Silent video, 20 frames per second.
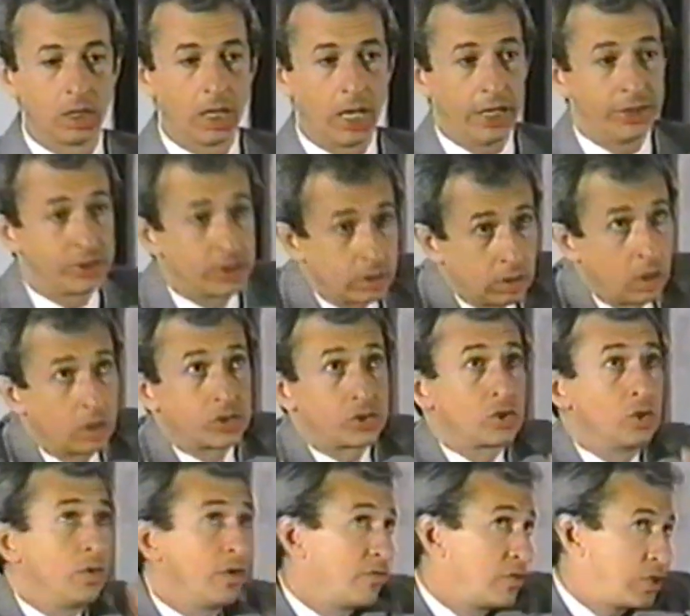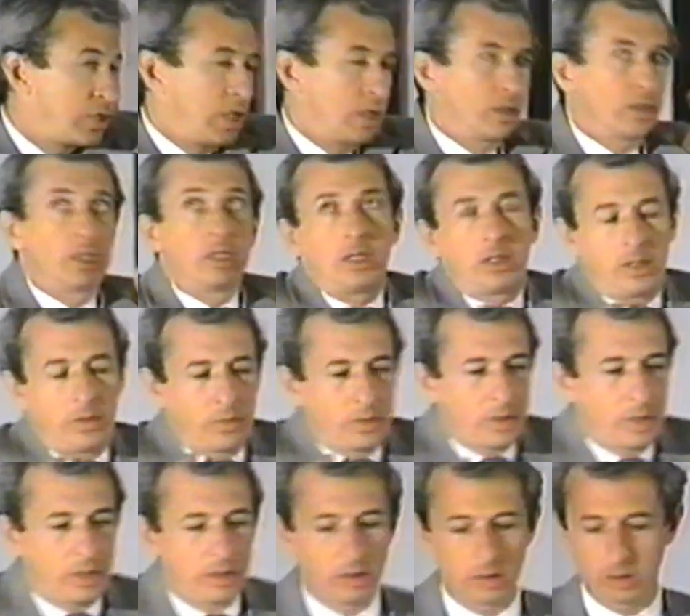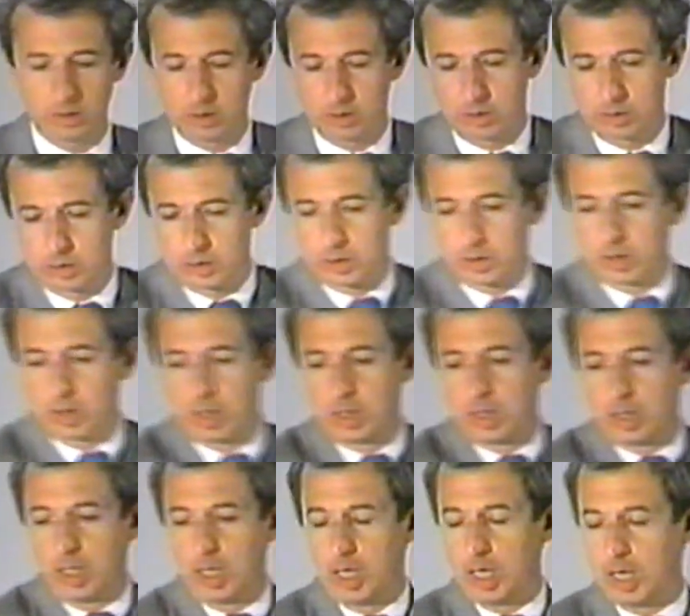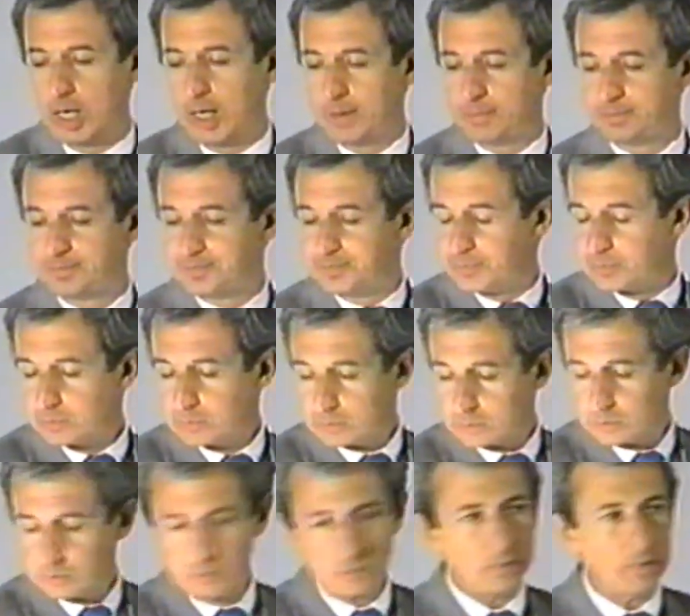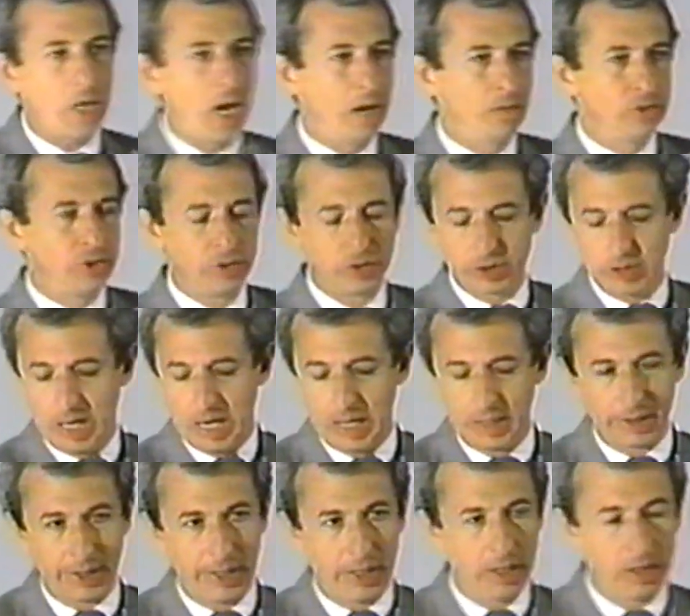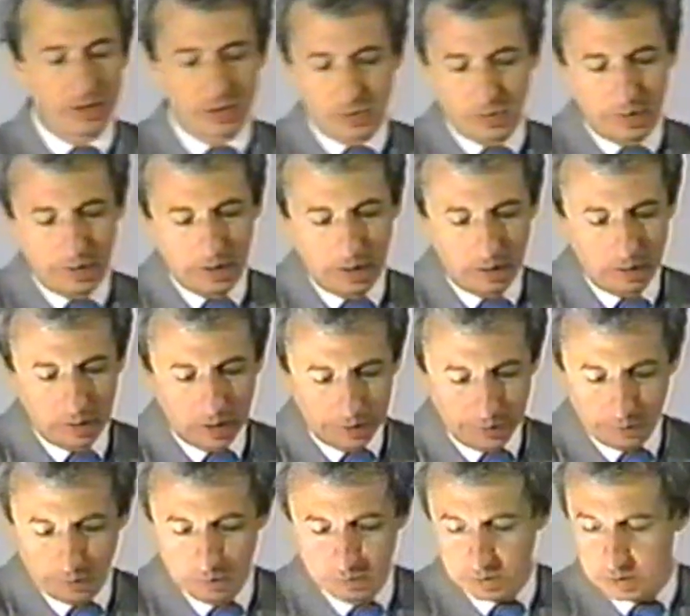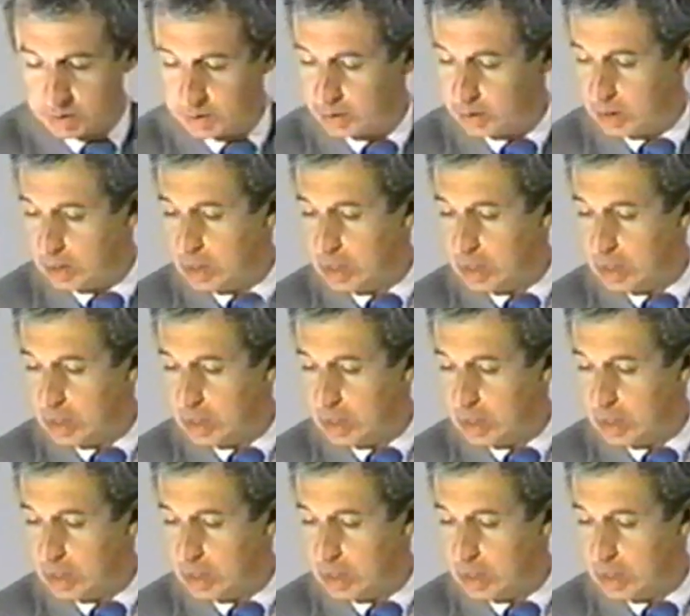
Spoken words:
I said, no, excuse me, you have a chandelier. What do I know? You know. I was used to Holiday Inns where they got the rooms clean.